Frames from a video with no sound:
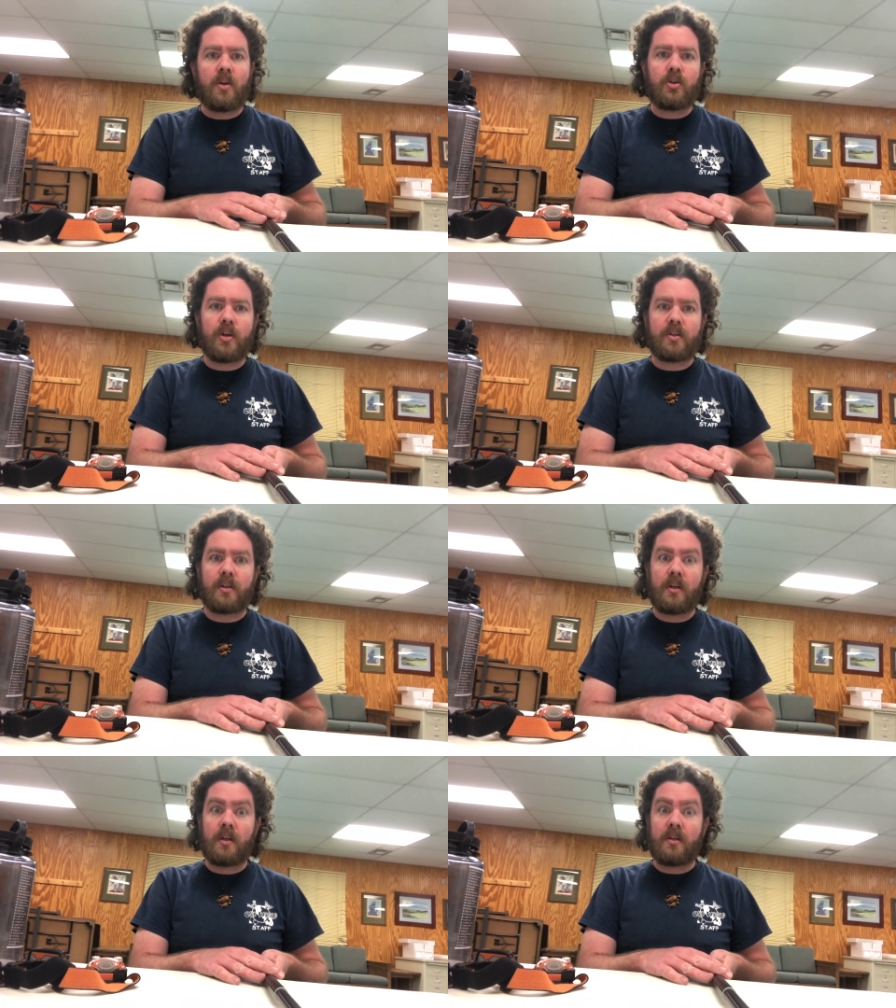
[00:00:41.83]

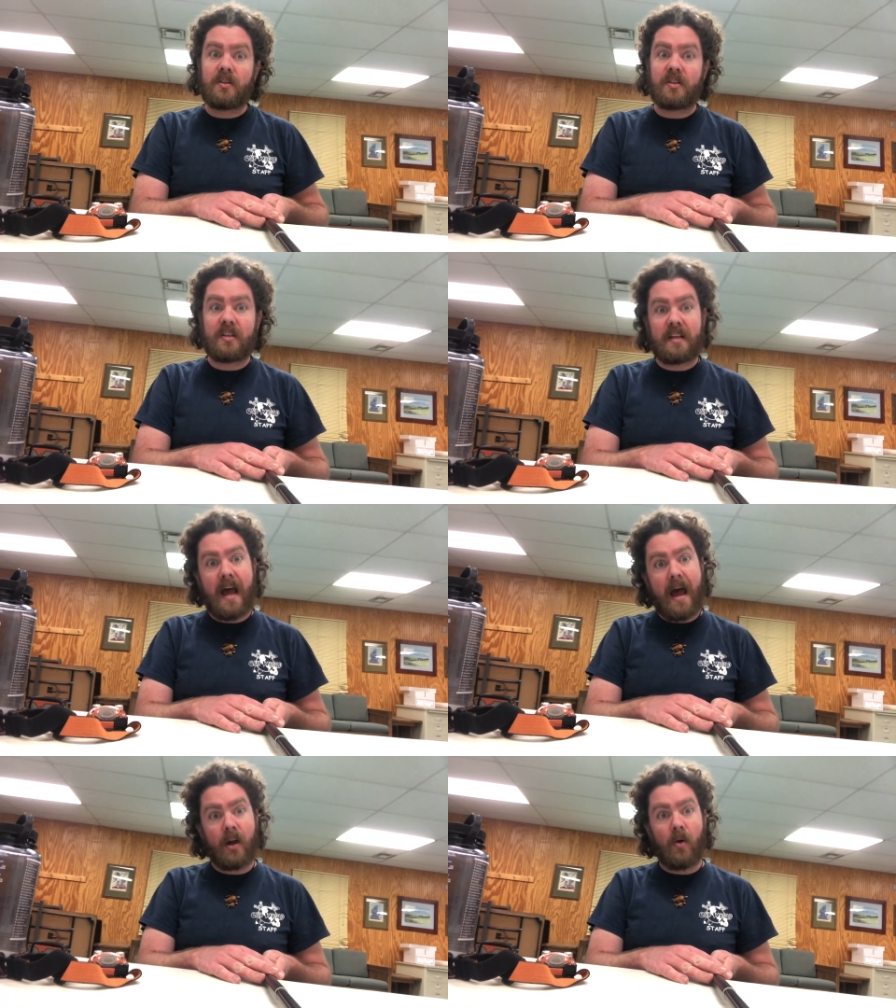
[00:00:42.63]
just
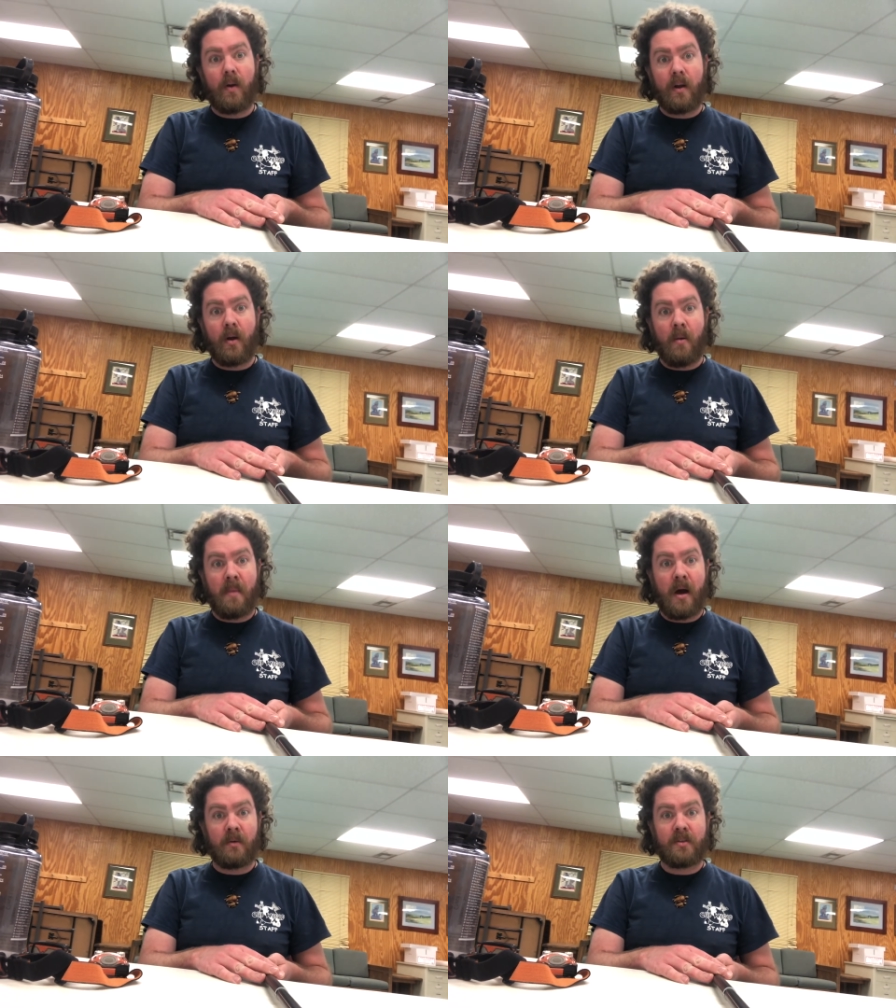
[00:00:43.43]
staggering
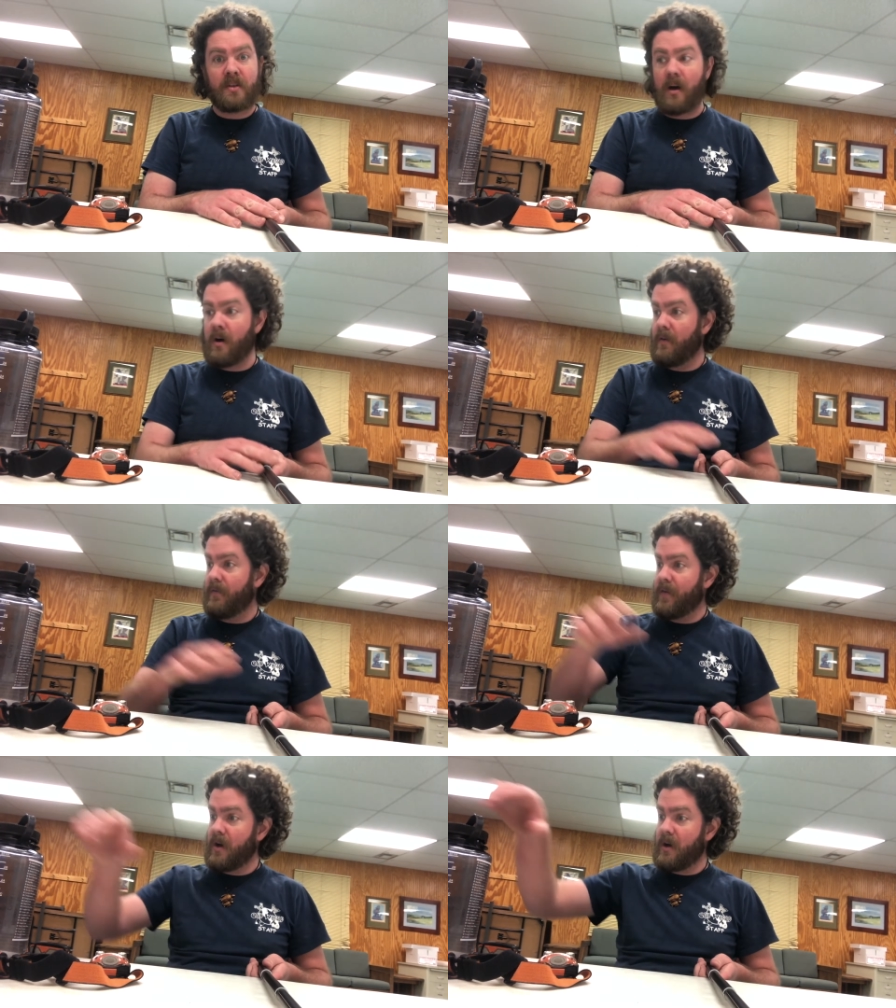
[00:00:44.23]
amounts
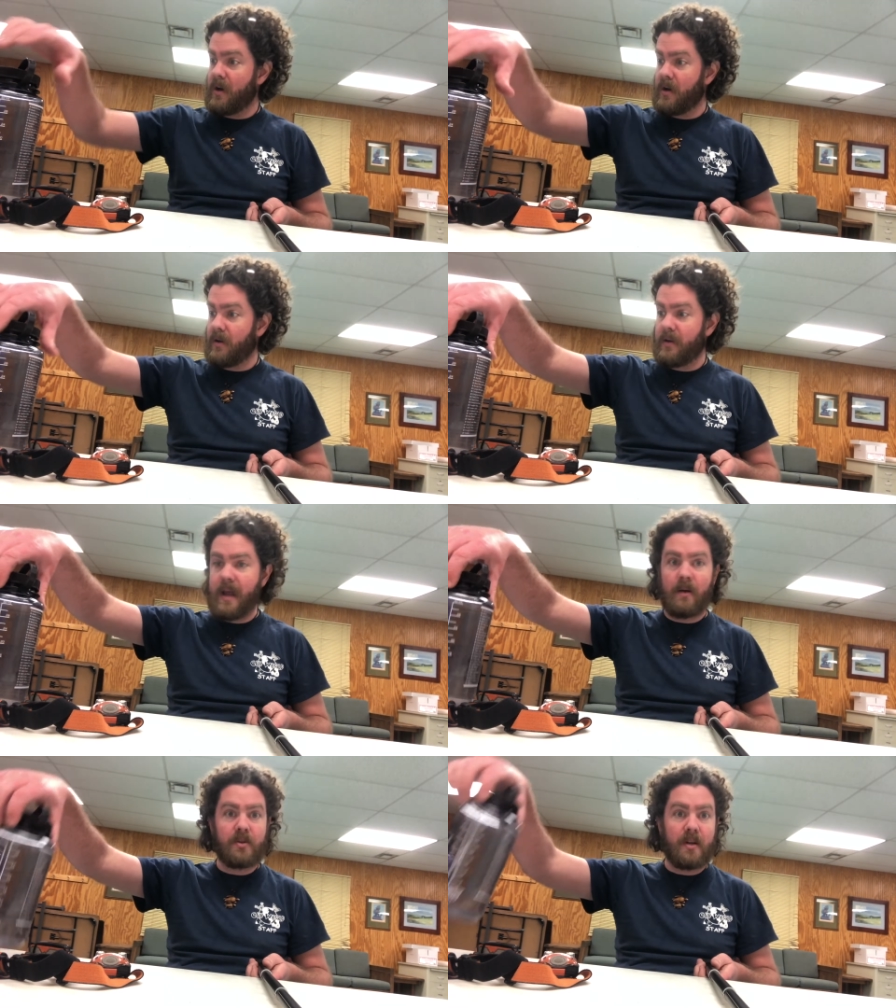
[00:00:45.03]
of
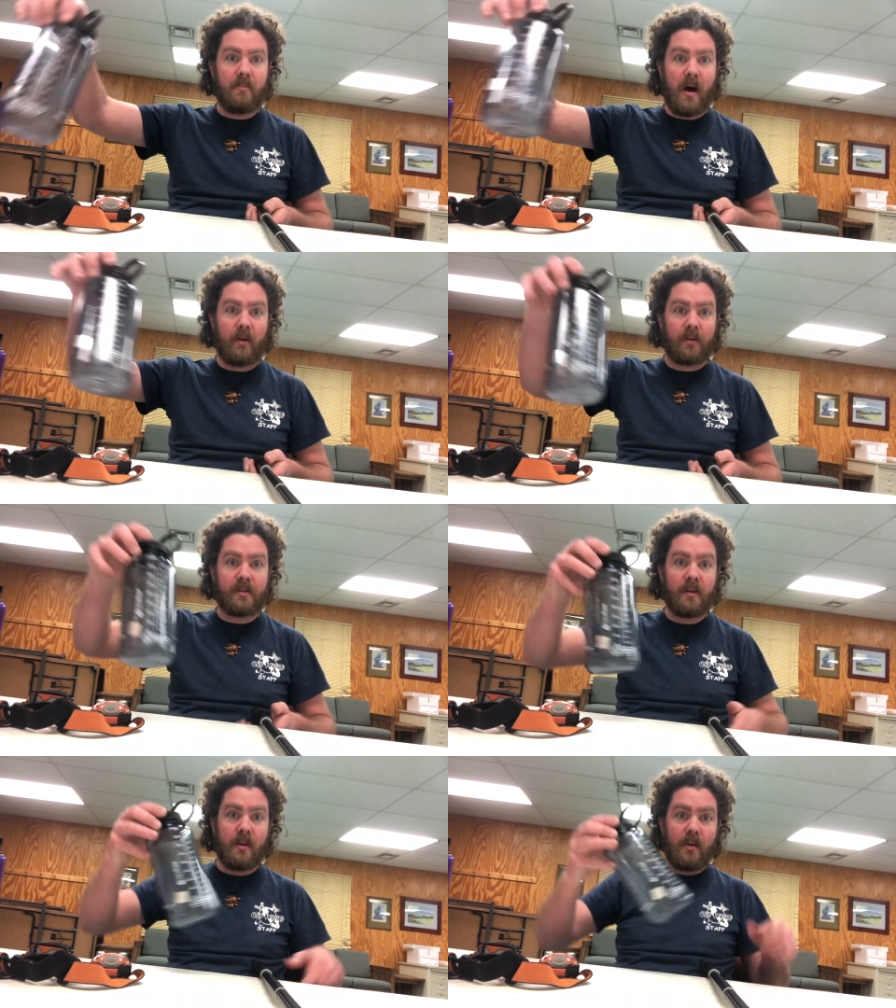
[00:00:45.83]
Nalgene
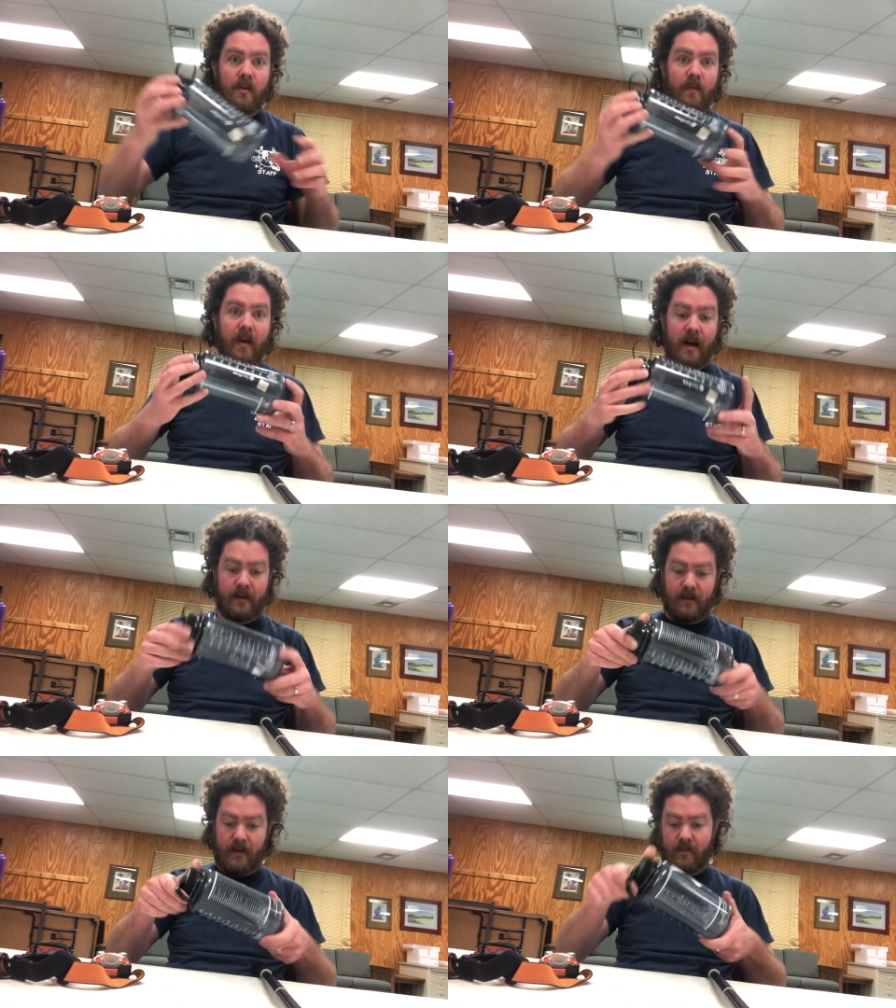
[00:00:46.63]
bottles. You've
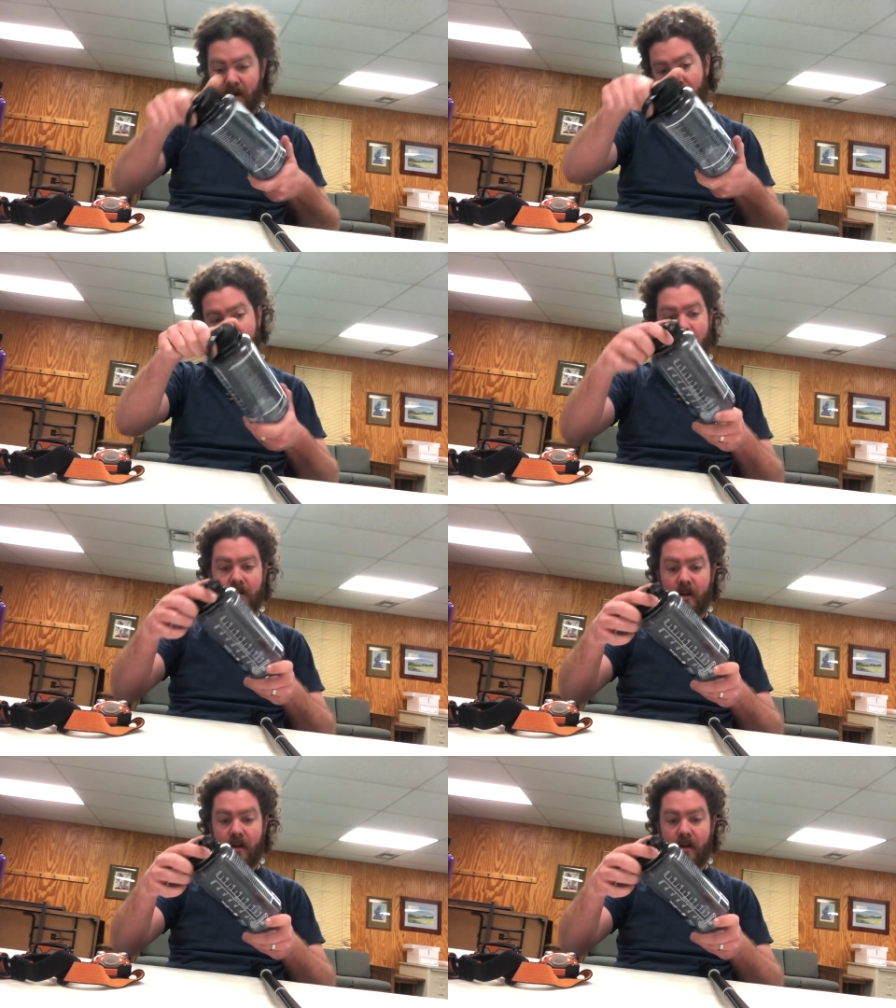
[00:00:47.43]
got, I mean, here's